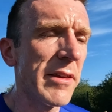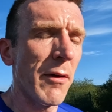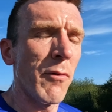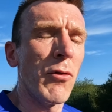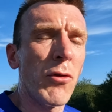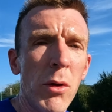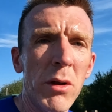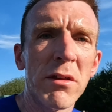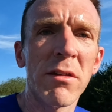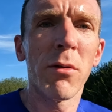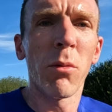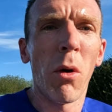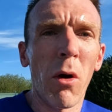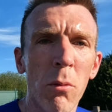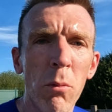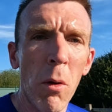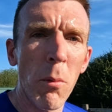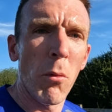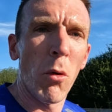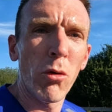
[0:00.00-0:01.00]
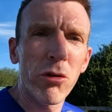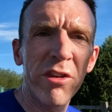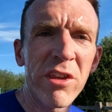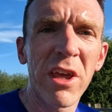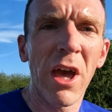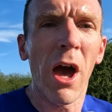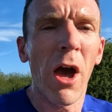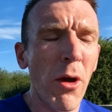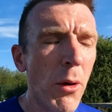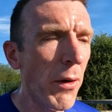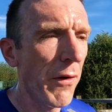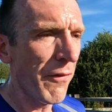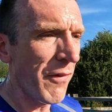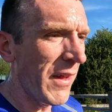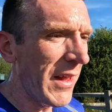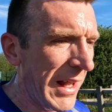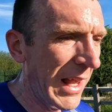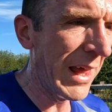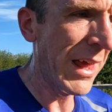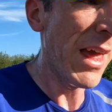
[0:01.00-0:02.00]
7.21, one more to go,
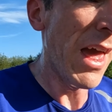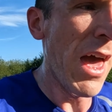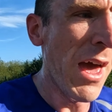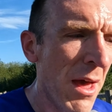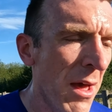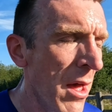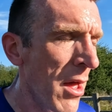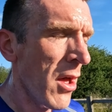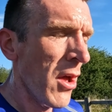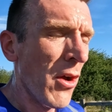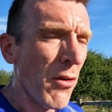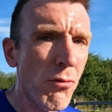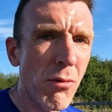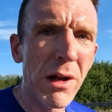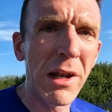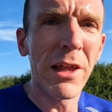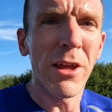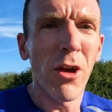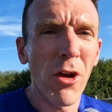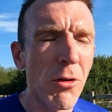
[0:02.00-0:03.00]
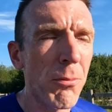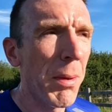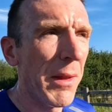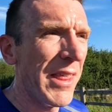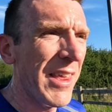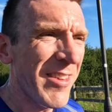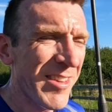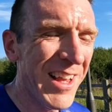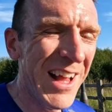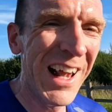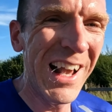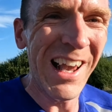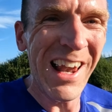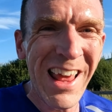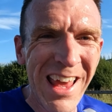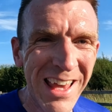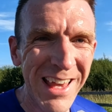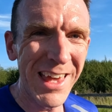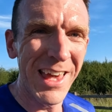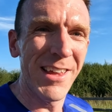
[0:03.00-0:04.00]
feeling really good. But this
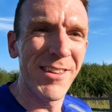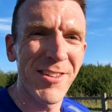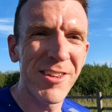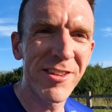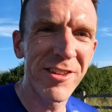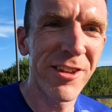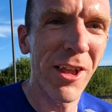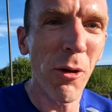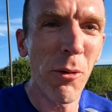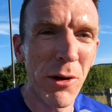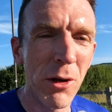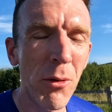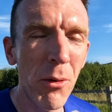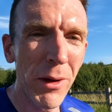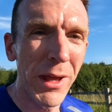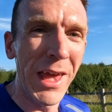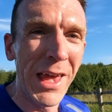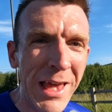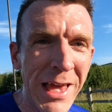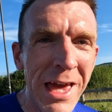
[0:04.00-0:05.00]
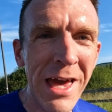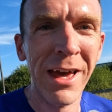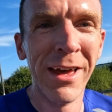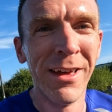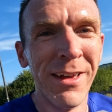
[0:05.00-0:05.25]
click is so annoying.